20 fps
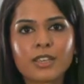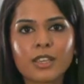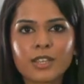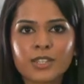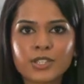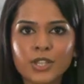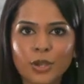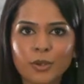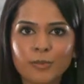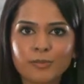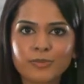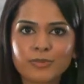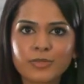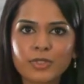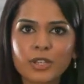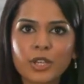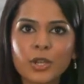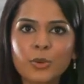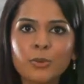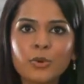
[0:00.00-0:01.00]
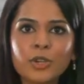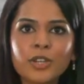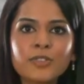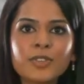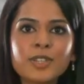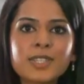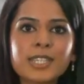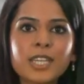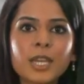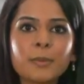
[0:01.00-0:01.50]
So, what if you
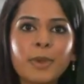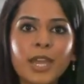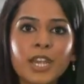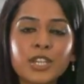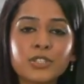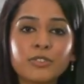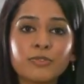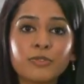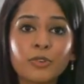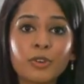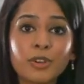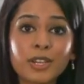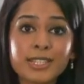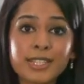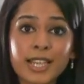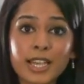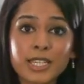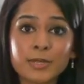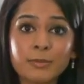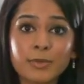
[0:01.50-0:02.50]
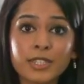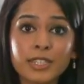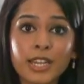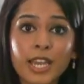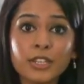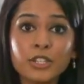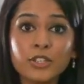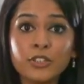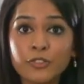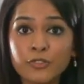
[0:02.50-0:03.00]
see a patient for an assessment
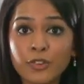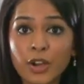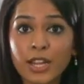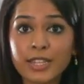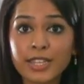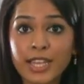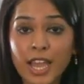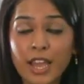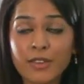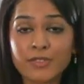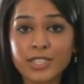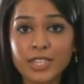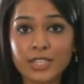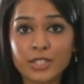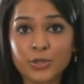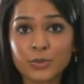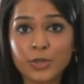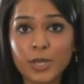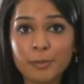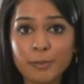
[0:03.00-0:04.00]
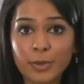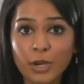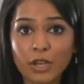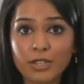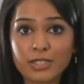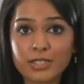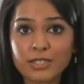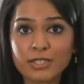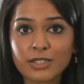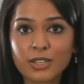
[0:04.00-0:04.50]
and you find they have a dental
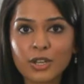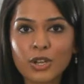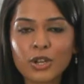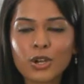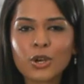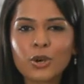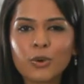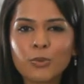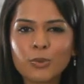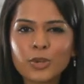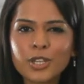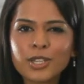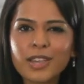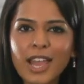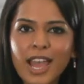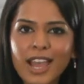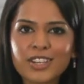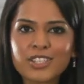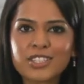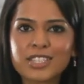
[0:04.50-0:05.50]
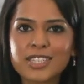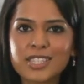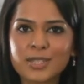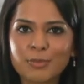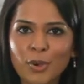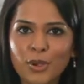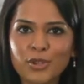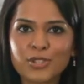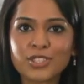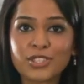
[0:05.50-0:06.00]
implant? What are you actually
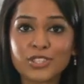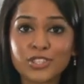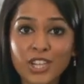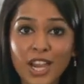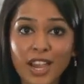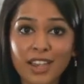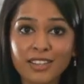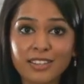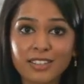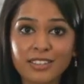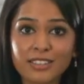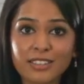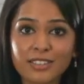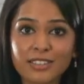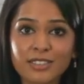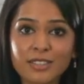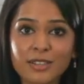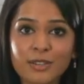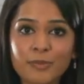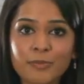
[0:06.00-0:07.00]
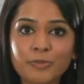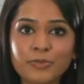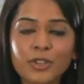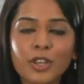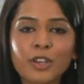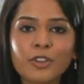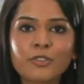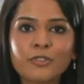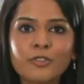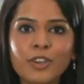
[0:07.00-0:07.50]
supposed to check?
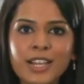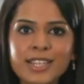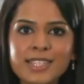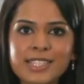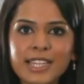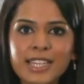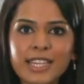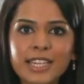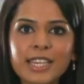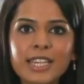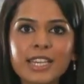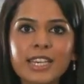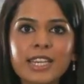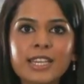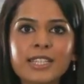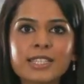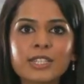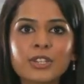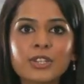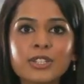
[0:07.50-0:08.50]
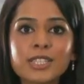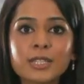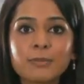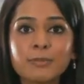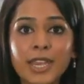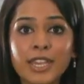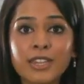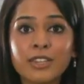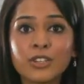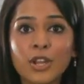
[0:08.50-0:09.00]
Firstly, it's good to
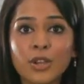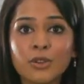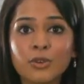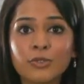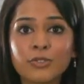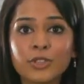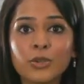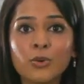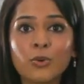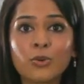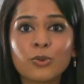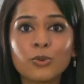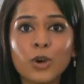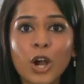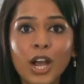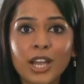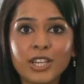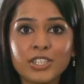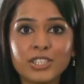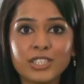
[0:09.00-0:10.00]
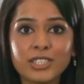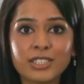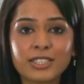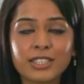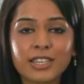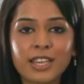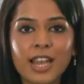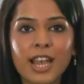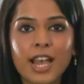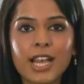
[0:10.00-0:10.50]
make a note of the oral hygiene,
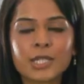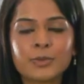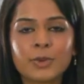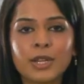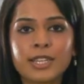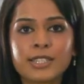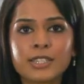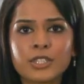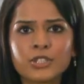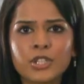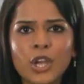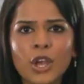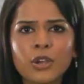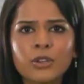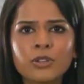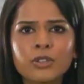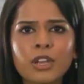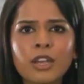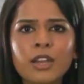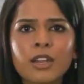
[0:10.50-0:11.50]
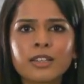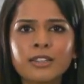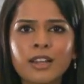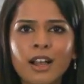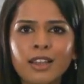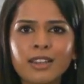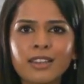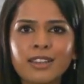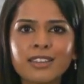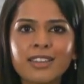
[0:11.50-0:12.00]
as well as the tone,
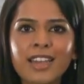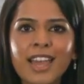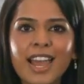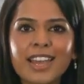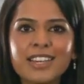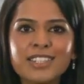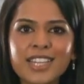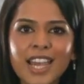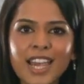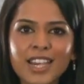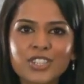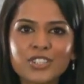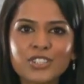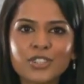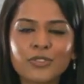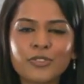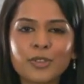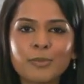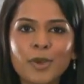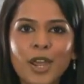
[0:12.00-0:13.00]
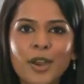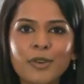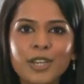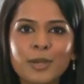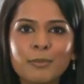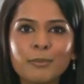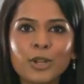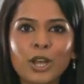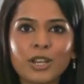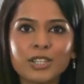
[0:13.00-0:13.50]
colour, and texture of the
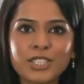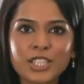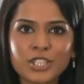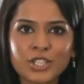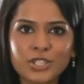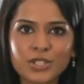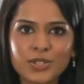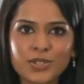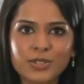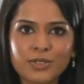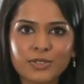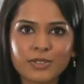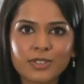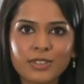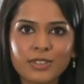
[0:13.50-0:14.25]
peri-implant tissues.